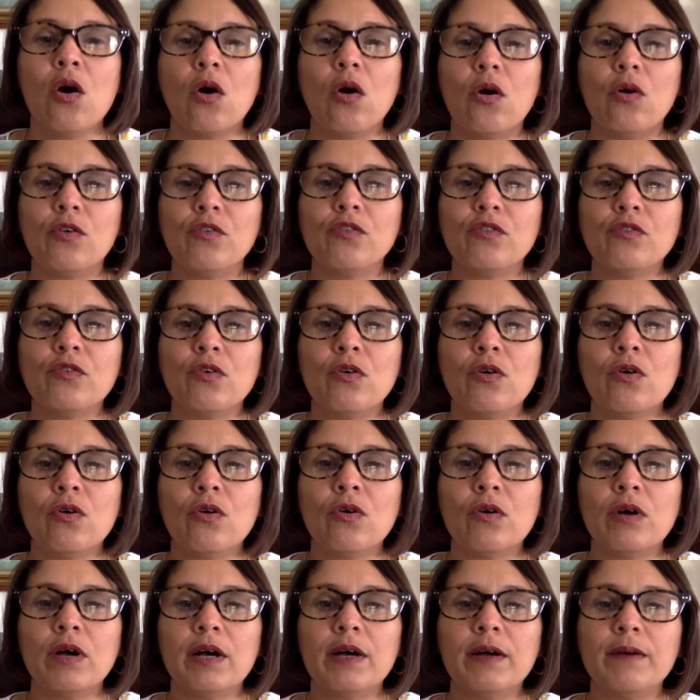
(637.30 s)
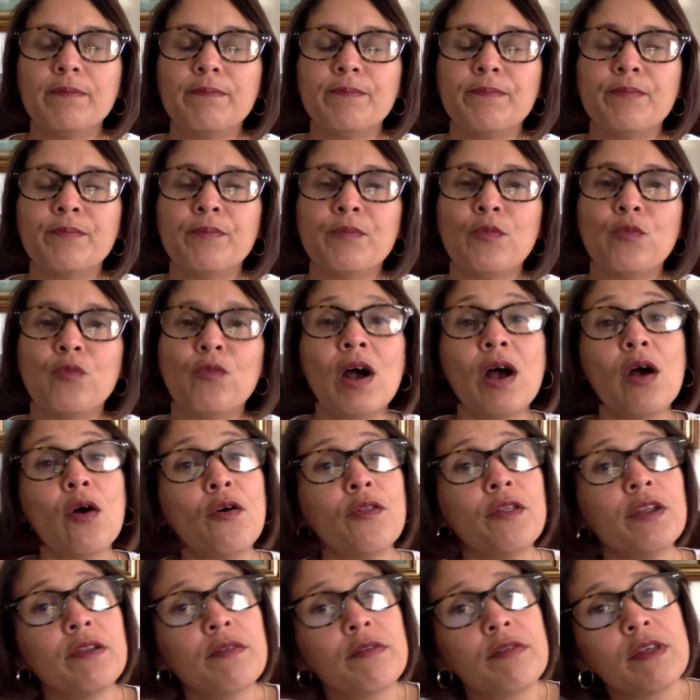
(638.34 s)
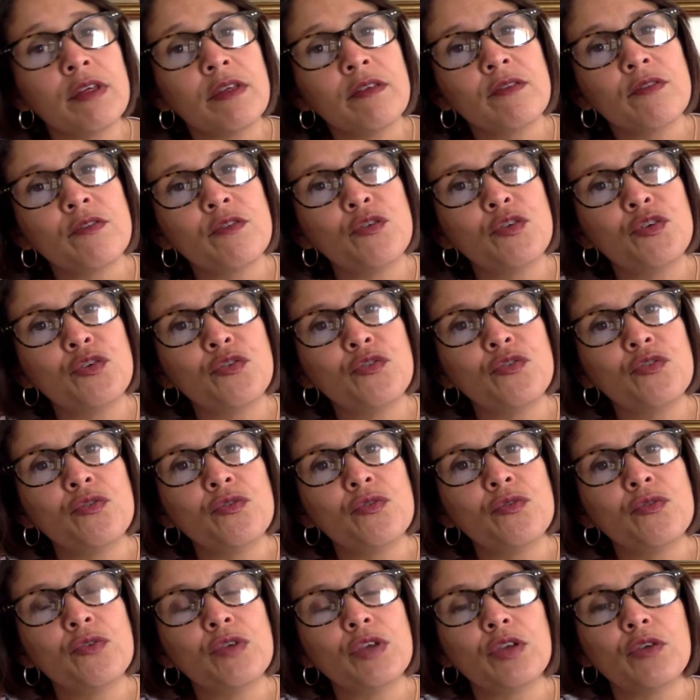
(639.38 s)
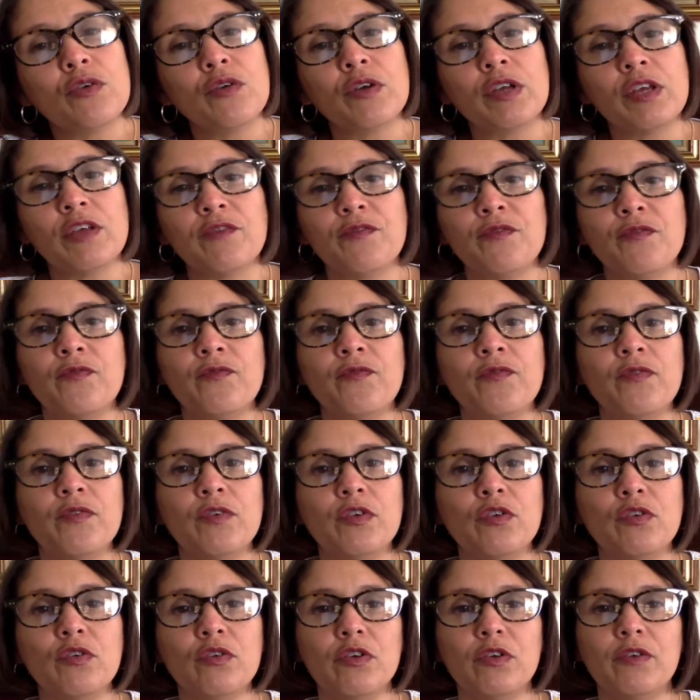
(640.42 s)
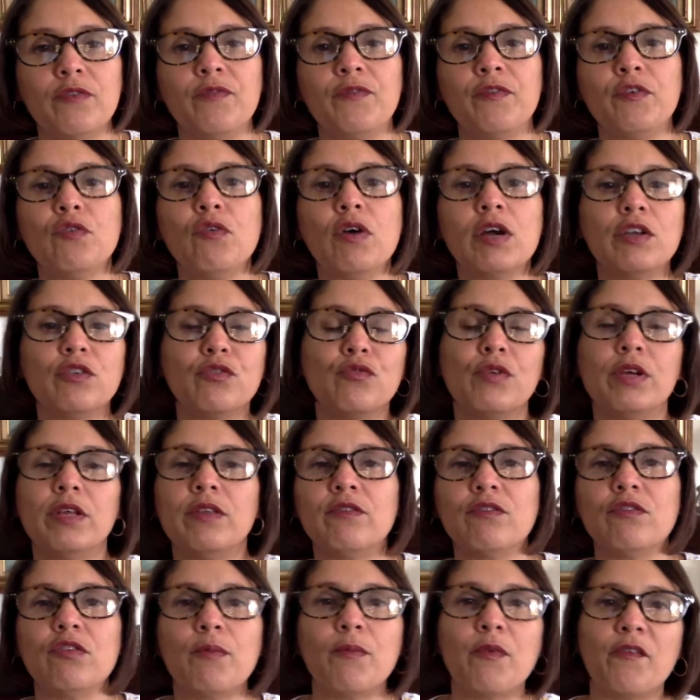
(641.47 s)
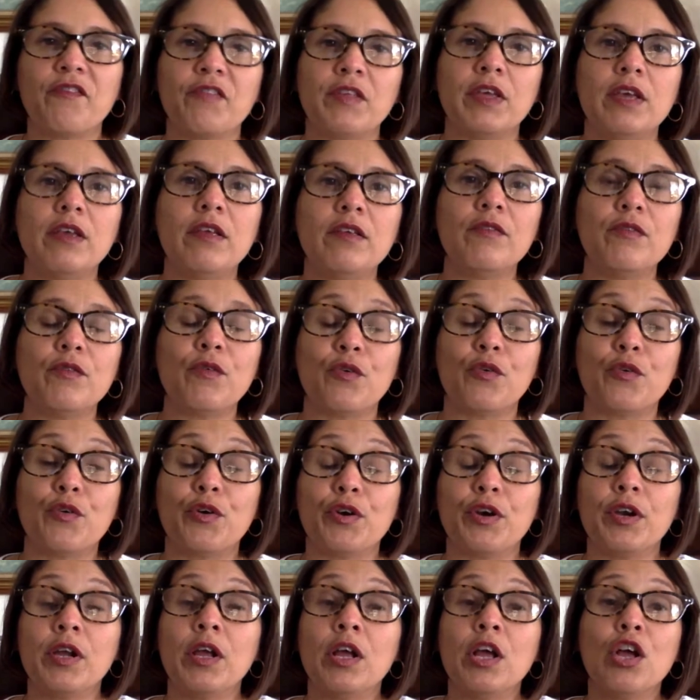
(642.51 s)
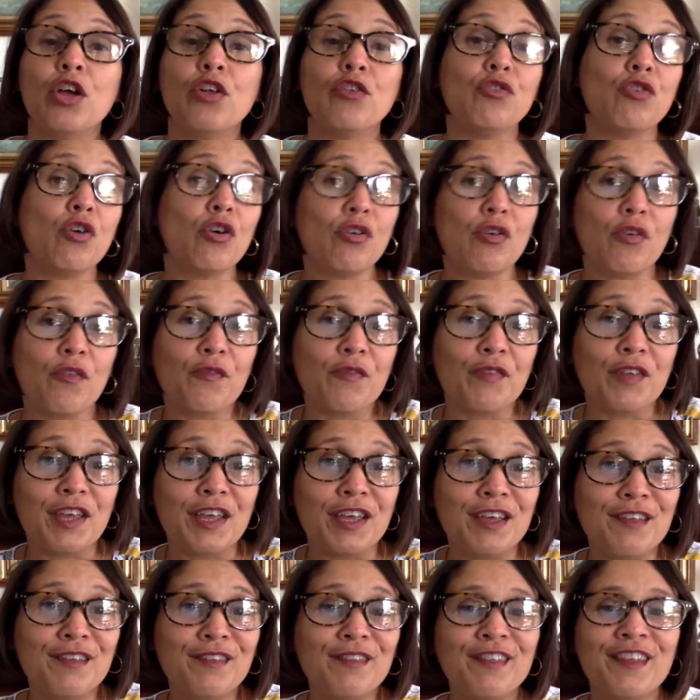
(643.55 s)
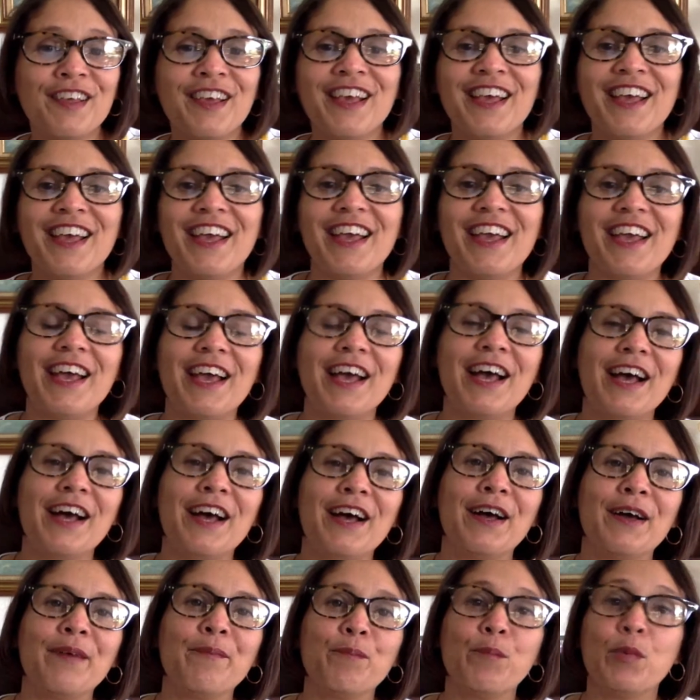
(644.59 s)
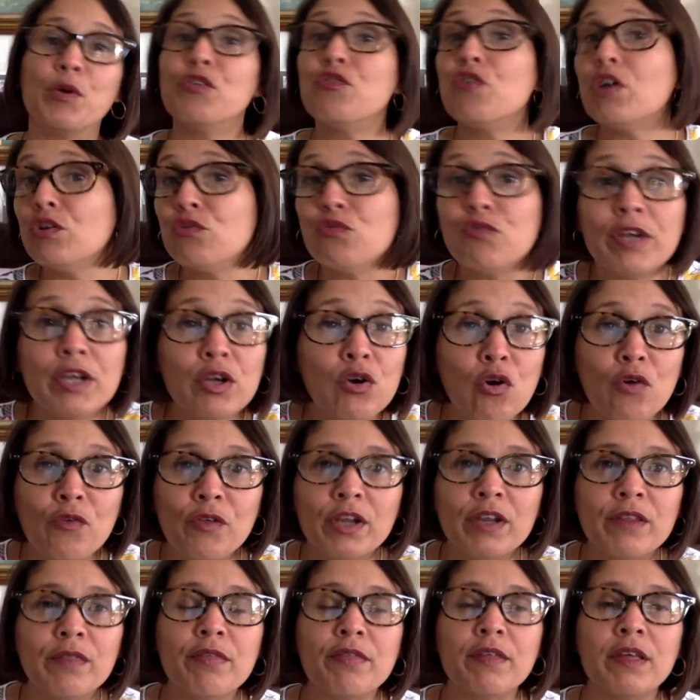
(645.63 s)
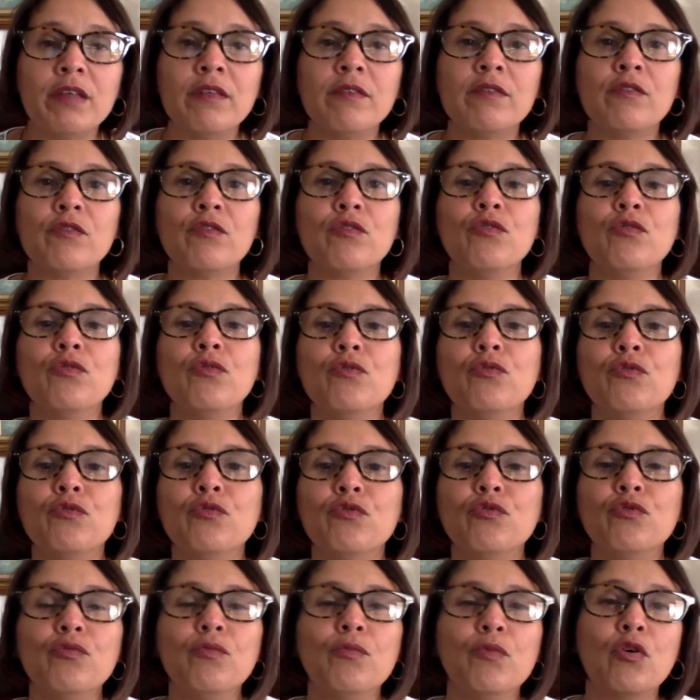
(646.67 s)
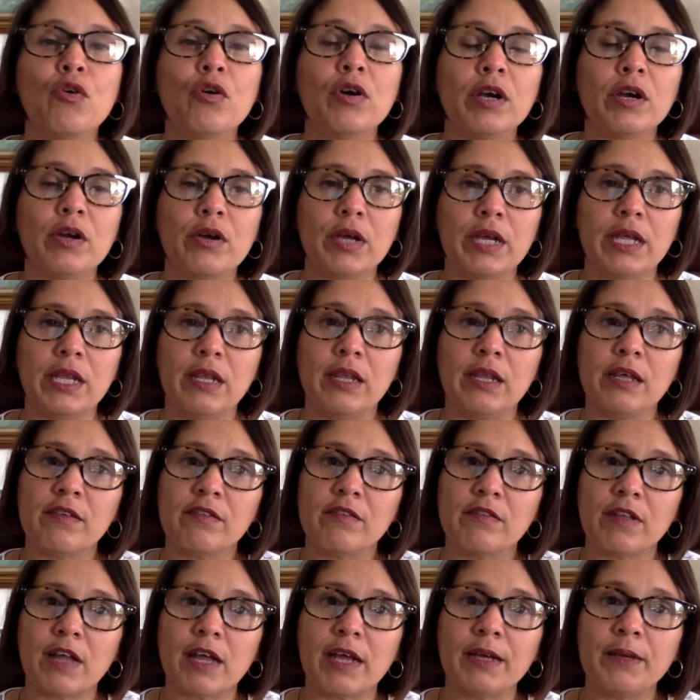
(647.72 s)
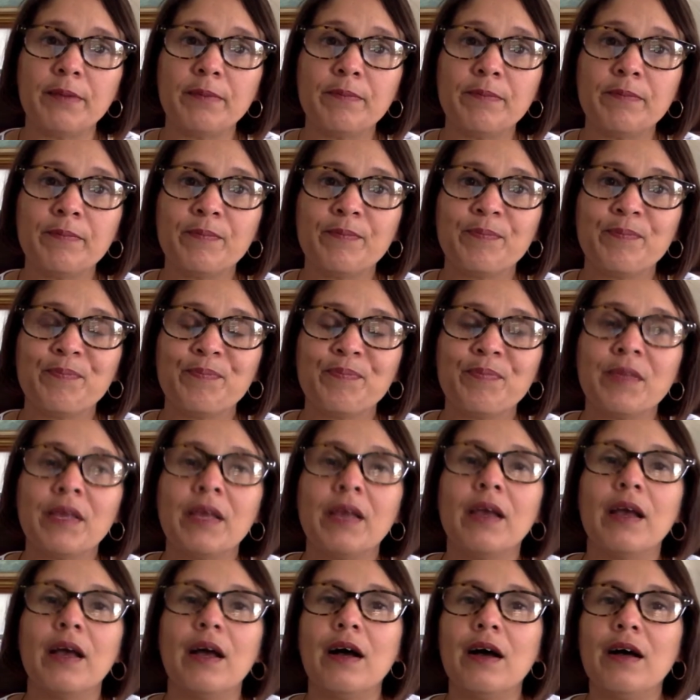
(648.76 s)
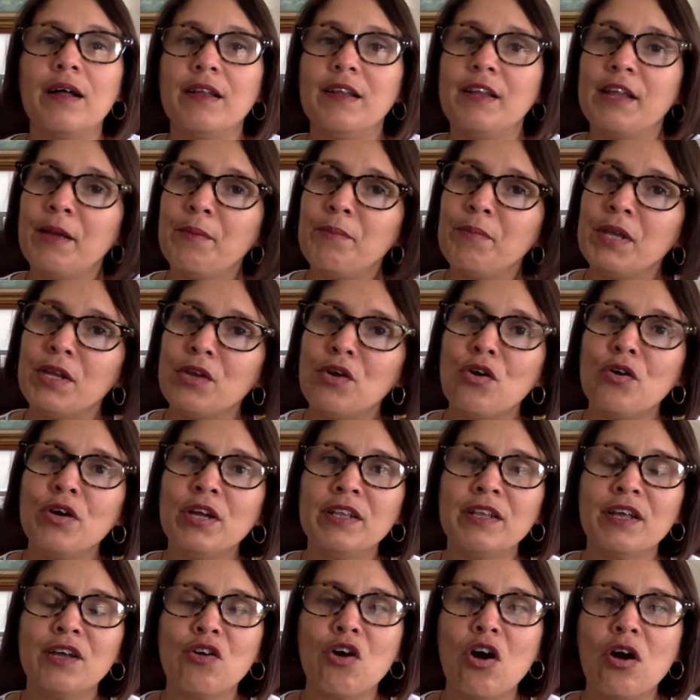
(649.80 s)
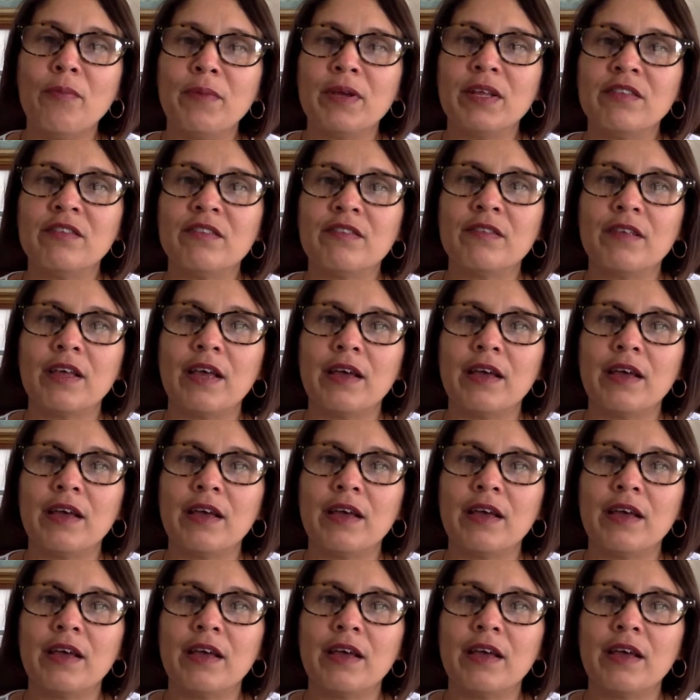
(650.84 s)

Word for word: Also, um, what other things do you do, you know, if you, if you are doing some of these or none of these, um, but you're doing other things to do more in less time, uh, let me know in the comments.